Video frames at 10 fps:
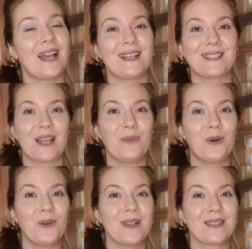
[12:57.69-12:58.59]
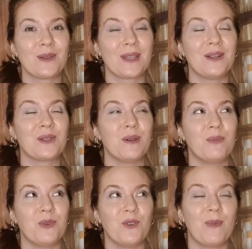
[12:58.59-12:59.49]
as I'm always looking to
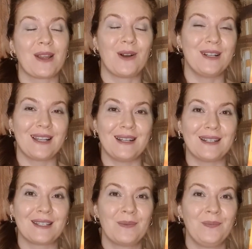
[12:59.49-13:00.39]
improve my content.